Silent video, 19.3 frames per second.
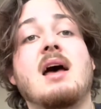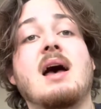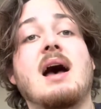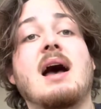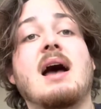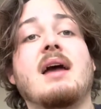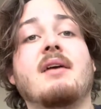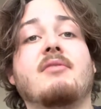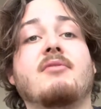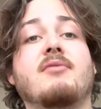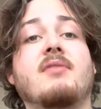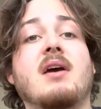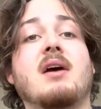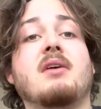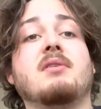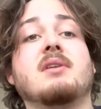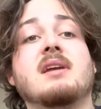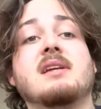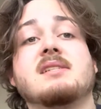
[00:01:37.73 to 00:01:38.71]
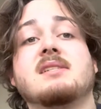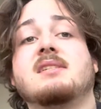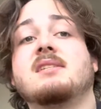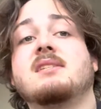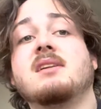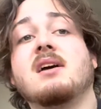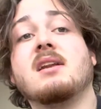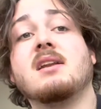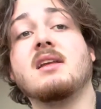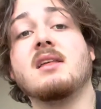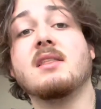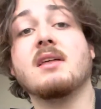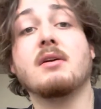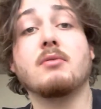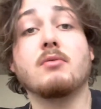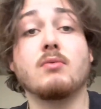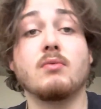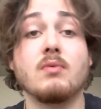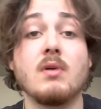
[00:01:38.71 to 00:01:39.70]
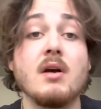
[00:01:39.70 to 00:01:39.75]
I found a study that
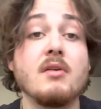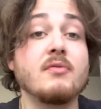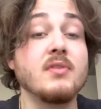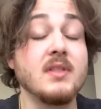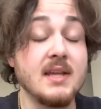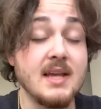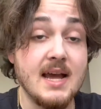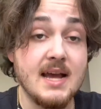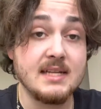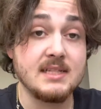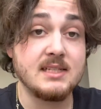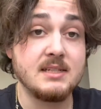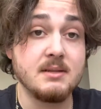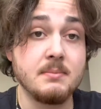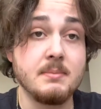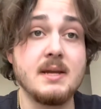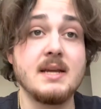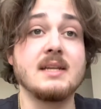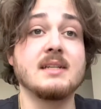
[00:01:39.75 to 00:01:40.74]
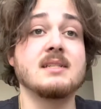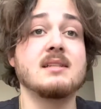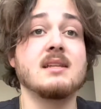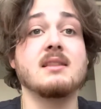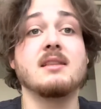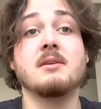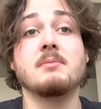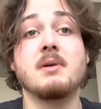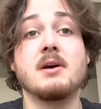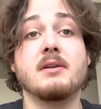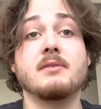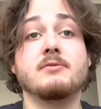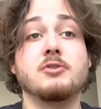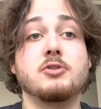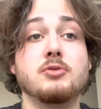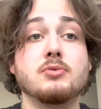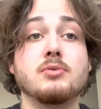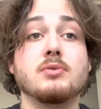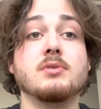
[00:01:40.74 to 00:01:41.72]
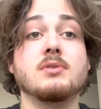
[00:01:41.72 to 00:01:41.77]
roughly estimates that the amount of
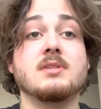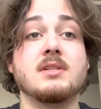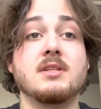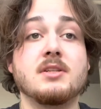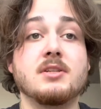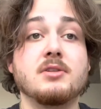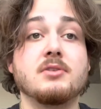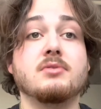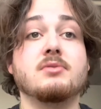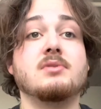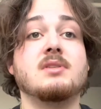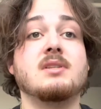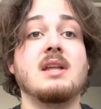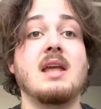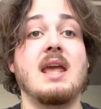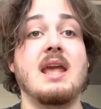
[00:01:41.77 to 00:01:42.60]
joules used